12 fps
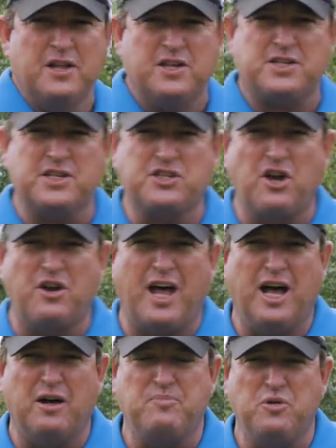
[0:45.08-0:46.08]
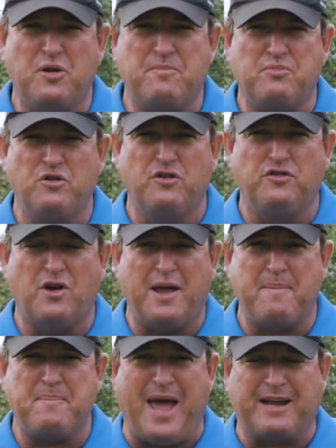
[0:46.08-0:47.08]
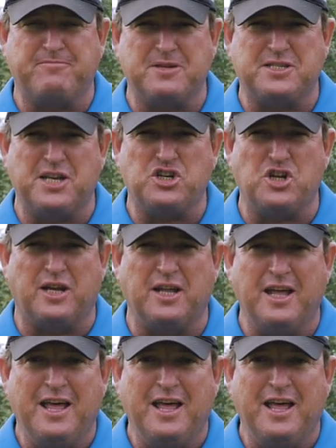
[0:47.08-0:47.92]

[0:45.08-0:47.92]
This is gonna help you improve your impact position.